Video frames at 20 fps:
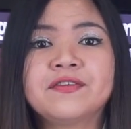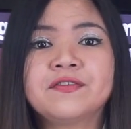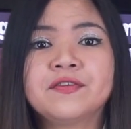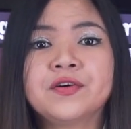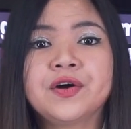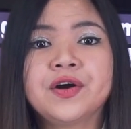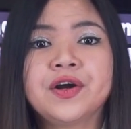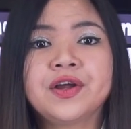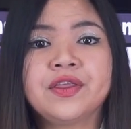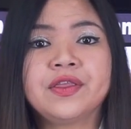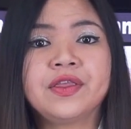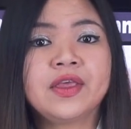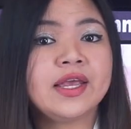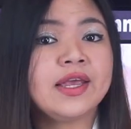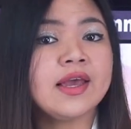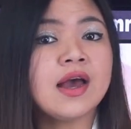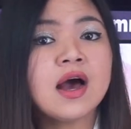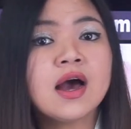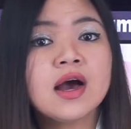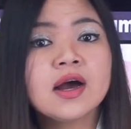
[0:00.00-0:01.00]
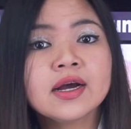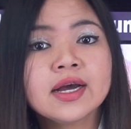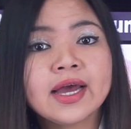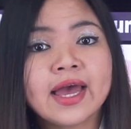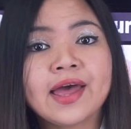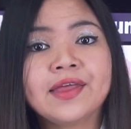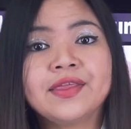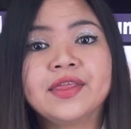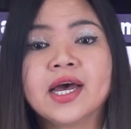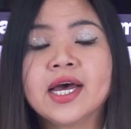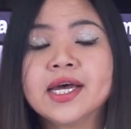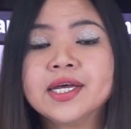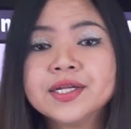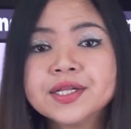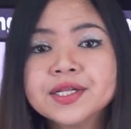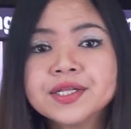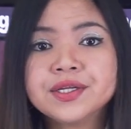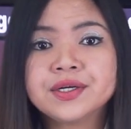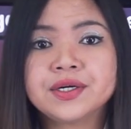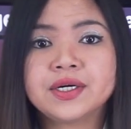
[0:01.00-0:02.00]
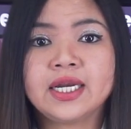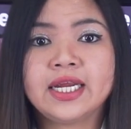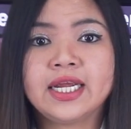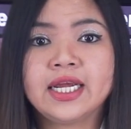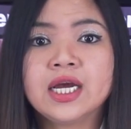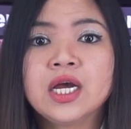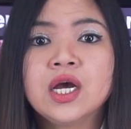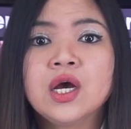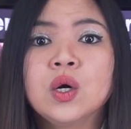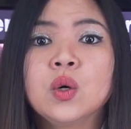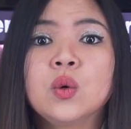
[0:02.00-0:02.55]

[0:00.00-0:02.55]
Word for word: for the young and the elderly,